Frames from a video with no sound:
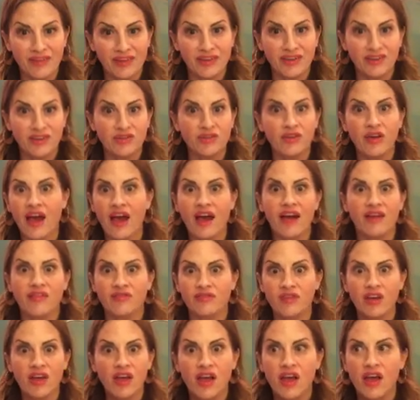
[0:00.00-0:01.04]
of and you have
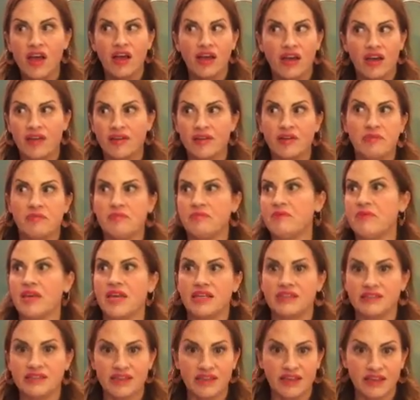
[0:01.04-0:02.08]
an
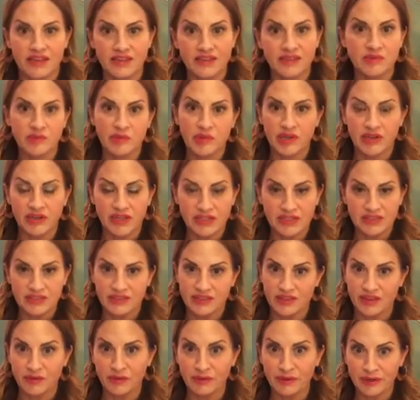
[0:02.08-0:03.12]
amazing experience
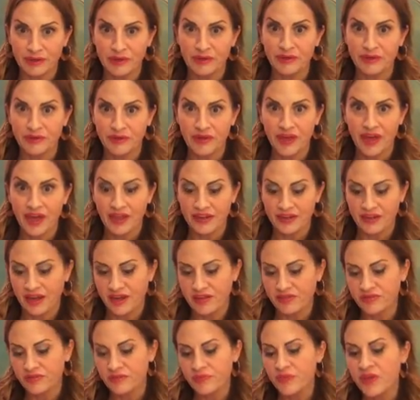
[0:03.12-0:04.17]
like we know you can
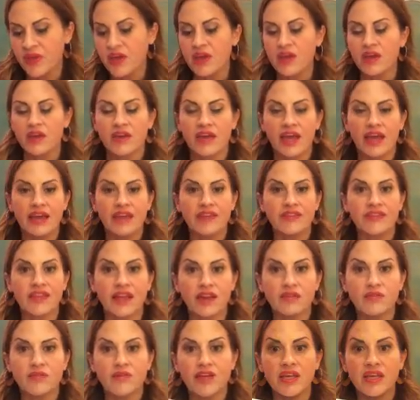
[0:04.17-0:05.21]
have. Okay,
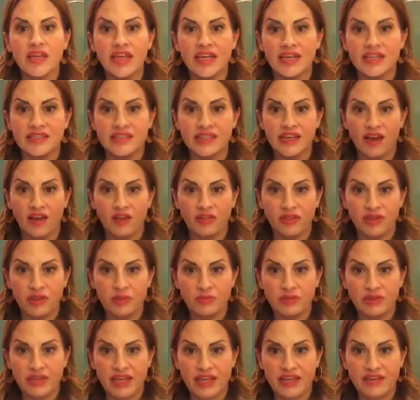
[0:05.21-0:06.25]
then we get to Healthy
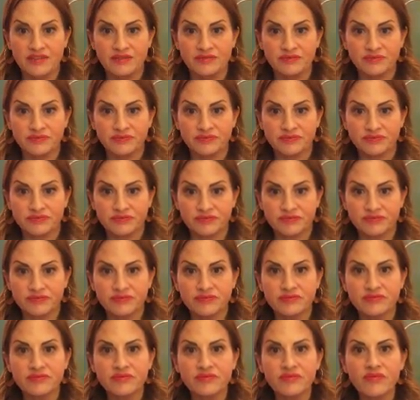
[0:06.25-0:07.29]
Plate.
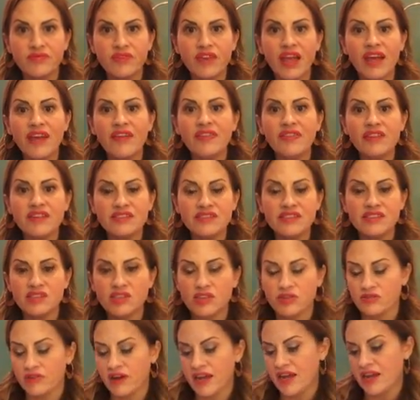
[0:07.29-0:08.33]
And this is
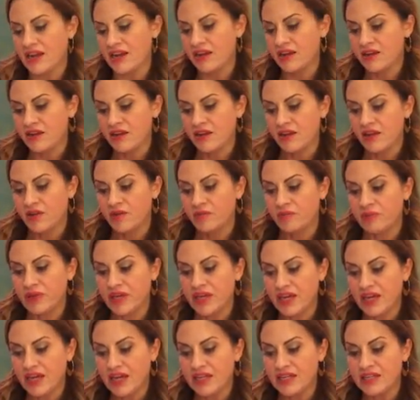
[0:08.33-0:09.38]
great
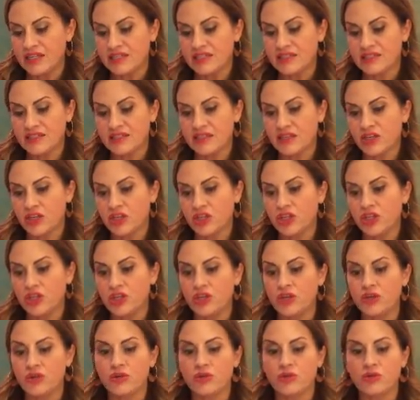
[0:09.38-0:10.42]
because
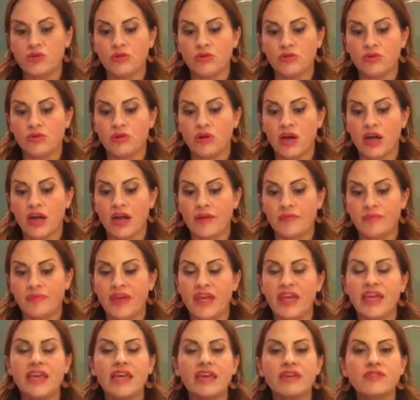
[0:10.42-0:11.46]

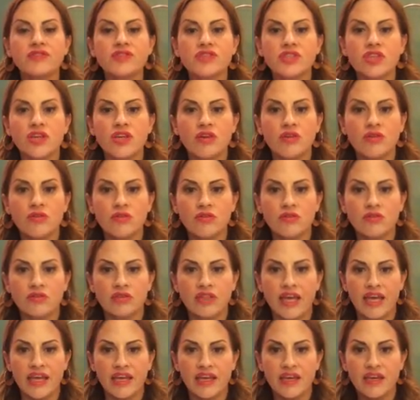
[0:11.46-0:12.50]
it gives you
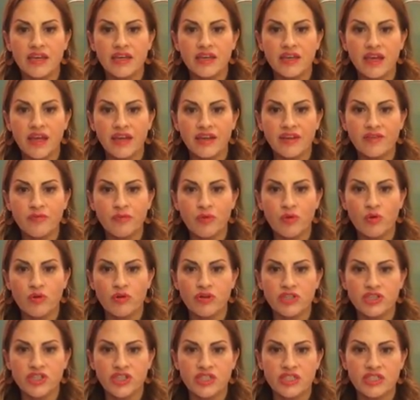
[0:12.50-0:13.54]
like kind of
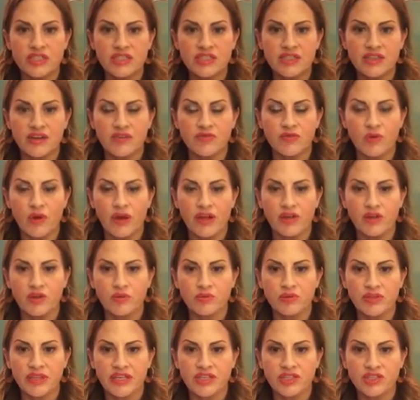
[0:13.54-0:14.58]
portions of what your
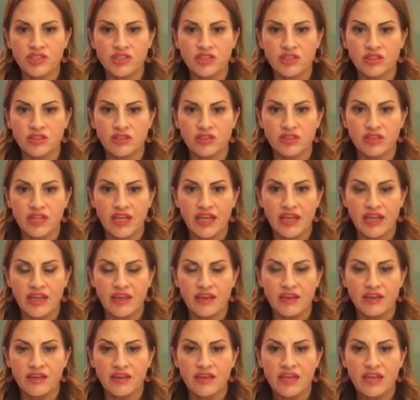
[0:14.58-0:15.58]
plate should look like.